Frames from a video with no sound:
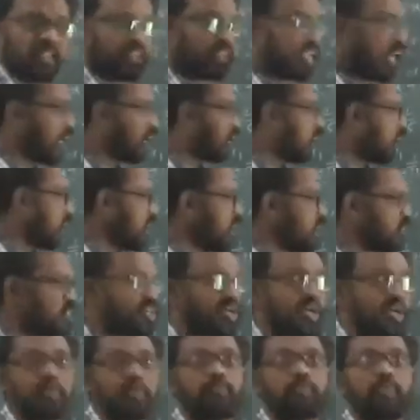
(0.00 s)
the other is
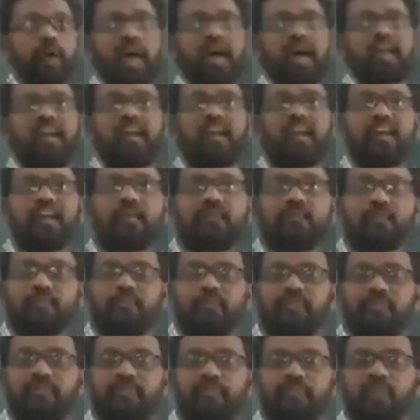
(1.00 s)
parallel.
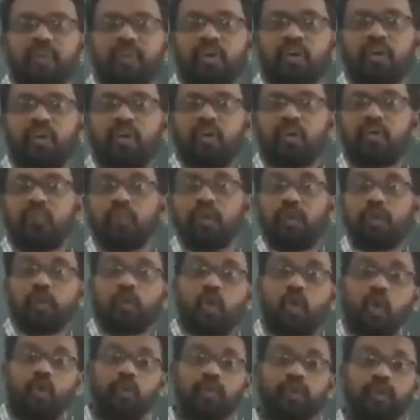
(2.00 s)
We'll
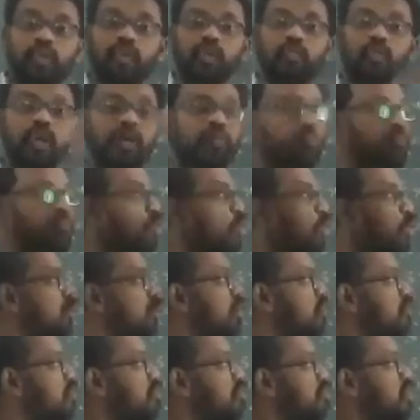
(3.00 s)
go with the one
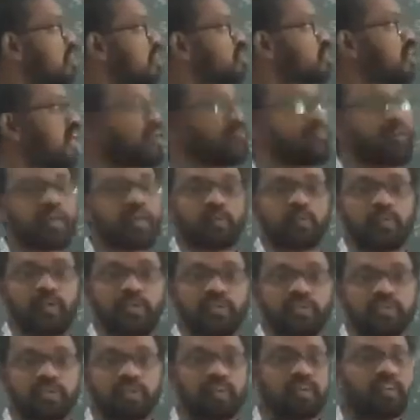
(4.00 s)
more with the same
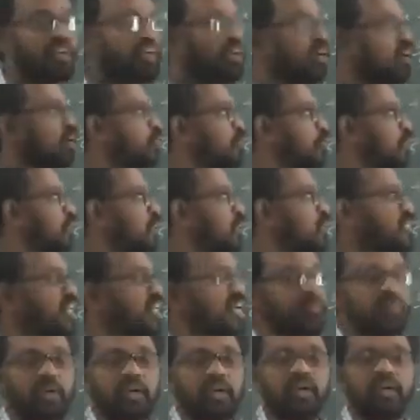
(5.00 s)
equation. With the
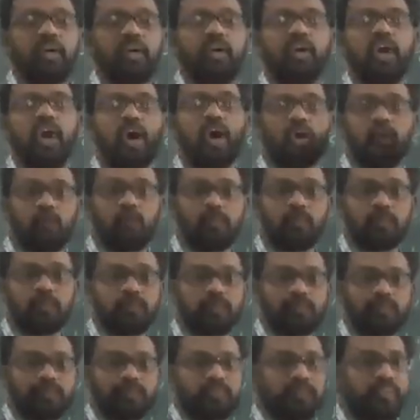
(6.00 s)
same now.
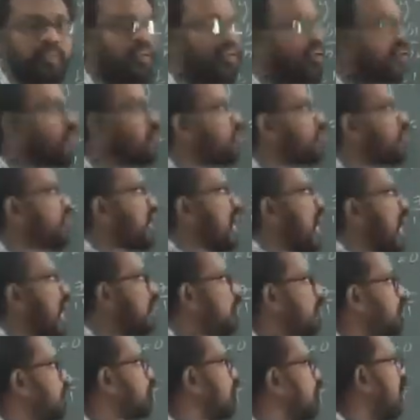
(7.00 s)
We
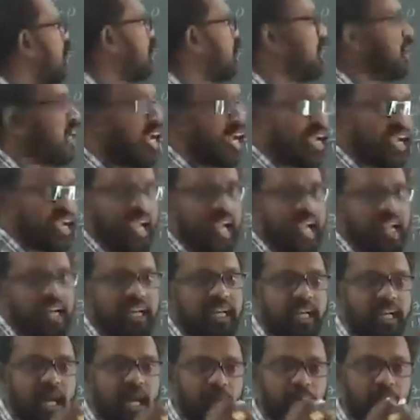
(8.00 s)
have to take
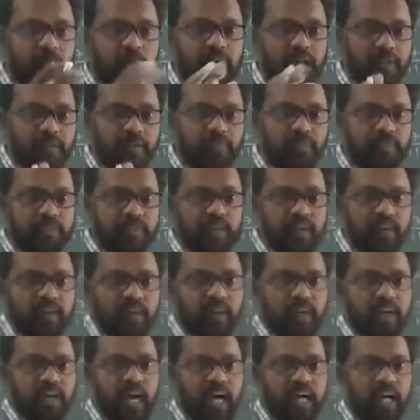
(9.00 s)
any number
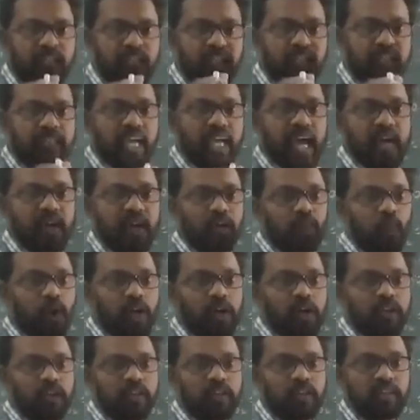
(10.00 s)
other than
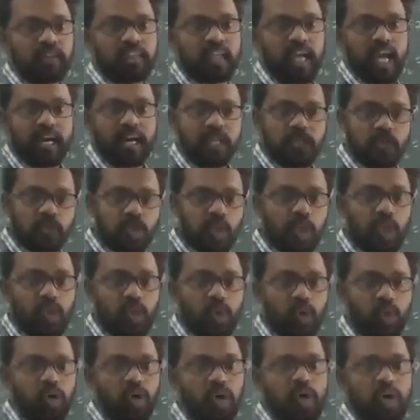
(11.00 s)
1 and
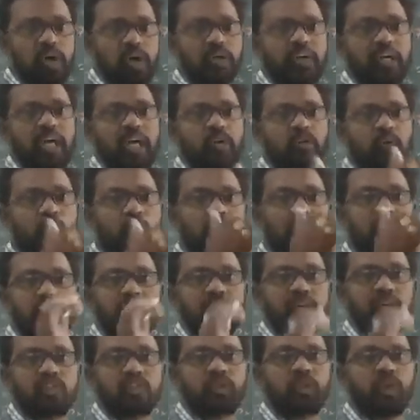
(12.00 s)
0. Take
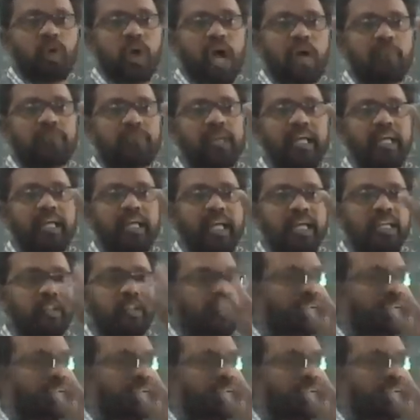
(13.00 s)
whatever. So I am taking